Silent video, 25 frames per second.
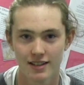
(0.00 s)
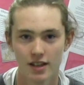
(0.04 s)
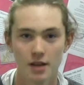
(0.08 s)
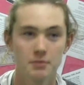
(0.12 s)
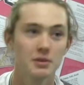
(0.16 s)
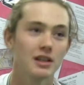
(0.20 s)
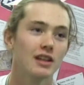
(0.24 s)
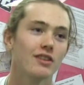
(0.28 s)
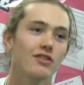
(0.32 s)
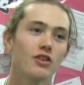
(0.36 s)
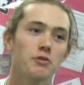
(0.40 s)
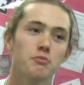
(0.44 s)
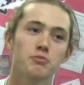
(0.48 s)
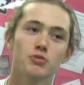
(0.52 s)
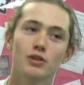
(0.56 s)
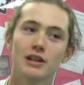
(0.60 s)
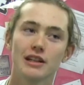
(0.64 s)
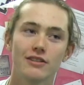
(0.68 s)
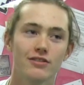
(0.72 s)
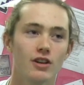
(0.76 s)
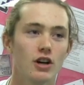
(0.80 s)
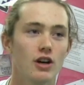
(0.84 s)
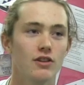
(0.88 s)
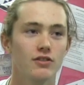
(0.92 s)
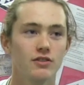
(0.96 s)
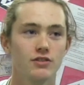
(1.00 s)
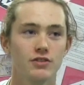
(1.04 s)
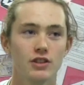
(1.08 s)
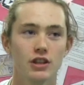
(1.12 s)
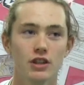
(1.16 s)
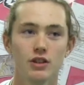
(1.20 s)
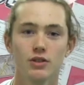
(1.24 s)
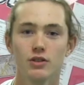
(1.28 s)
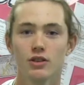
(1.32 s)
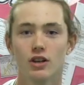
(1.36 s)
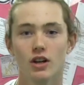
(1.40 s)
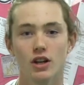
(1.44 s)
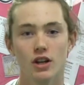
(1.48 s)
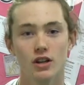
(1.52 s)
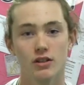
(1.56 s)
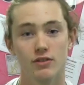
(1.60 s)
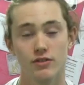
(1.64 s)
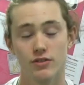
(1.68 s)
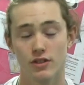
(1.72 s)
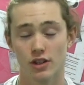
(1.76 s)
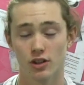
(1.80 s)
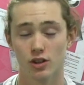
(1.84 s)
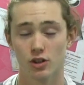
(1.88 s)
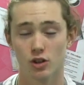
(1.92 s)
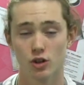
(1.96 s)
I'm going to give you a brief overview of
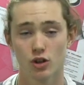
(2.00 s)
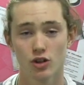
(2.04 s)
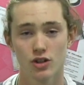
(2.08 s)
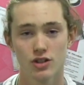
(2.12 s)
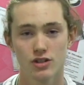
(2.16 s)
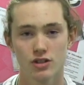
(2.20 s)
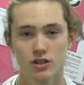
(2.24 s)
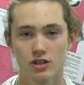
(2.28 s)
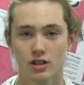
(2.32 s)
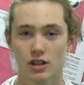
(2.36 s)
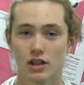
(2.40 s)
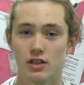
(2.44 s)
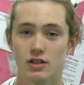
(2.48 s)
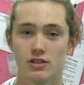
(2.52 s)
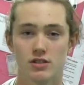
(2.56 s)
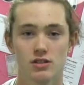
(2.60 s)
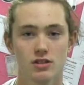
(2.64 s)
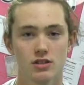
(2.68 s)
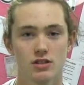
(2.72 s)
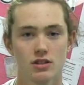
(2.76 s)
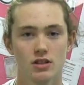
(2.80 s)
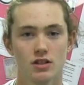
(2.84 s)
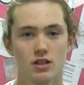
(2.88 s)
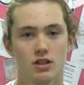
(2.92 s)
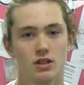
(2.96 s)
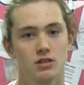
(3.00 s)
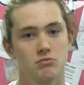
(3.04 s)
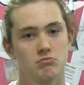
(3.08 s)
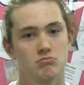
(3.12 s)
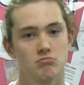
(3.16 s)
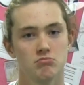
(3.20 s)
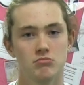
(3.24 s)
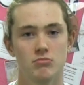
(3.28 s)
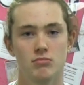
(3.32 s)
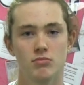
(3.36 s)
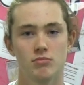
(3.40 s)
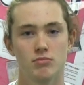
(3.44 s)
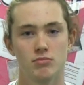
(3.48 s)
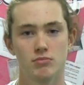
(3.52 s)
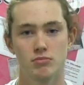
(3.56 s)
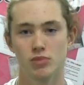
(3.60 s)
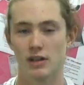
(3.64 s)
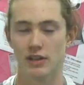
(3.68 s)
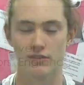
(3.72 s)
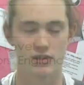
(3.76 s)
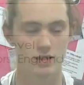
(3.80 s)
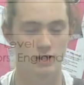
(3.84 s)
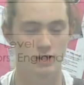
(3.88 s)
the course because brief